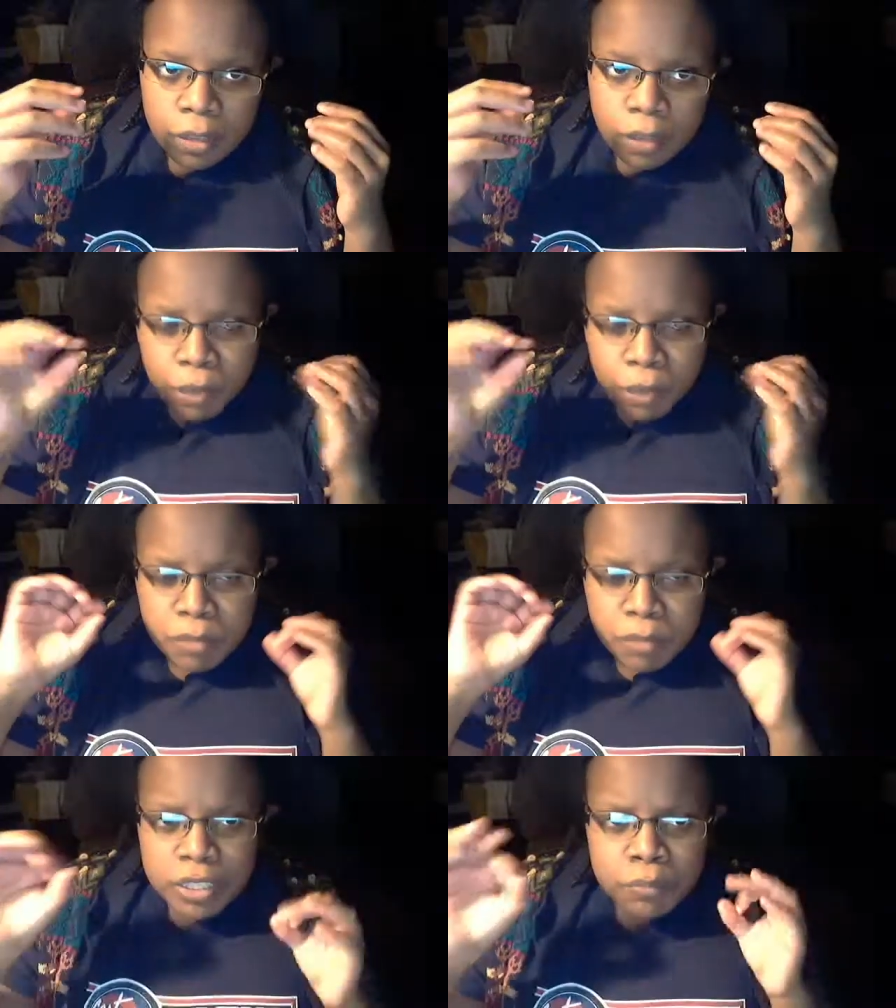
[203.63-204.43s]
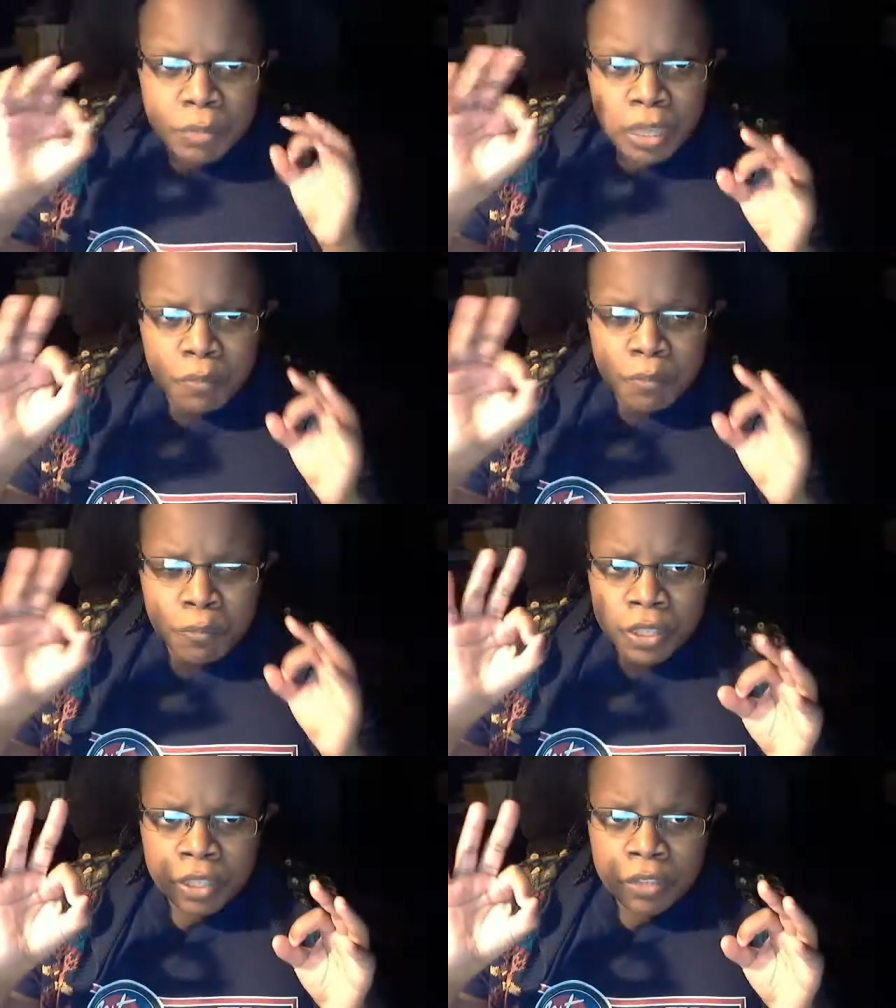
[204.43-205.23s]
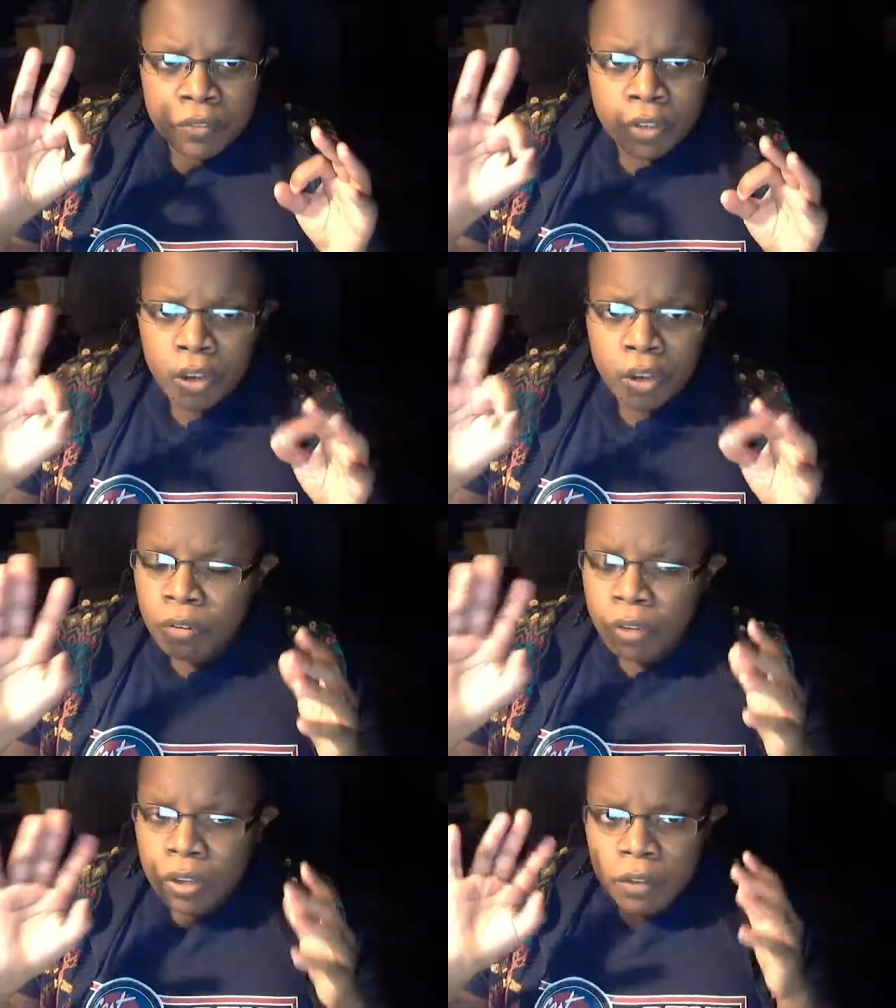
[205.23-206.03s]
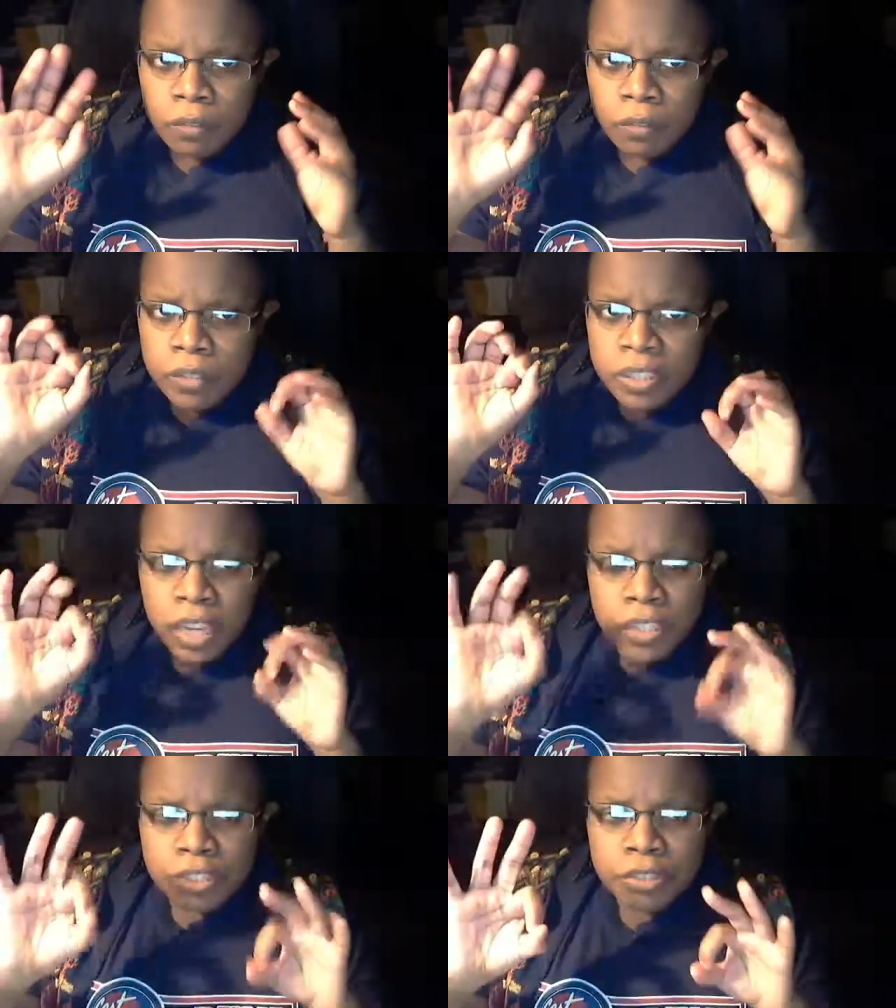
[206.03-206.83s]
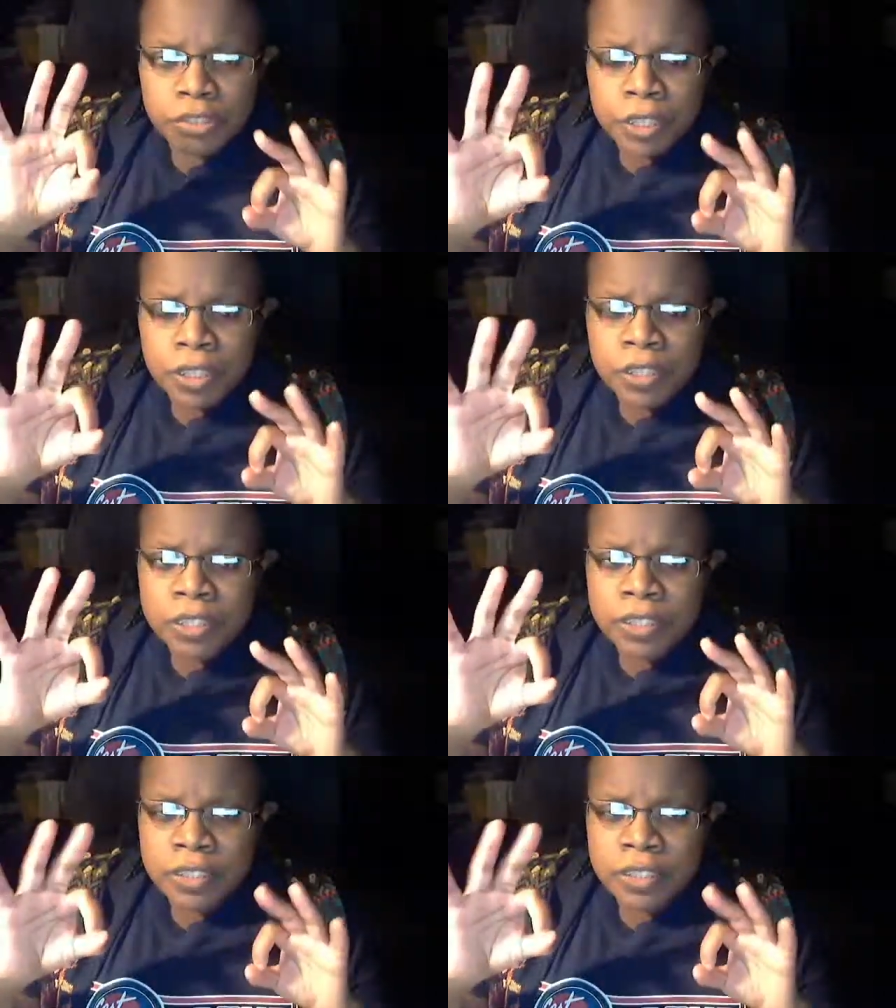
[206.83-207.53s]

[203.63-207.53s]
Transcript: My biggest pet peeve, not just because this is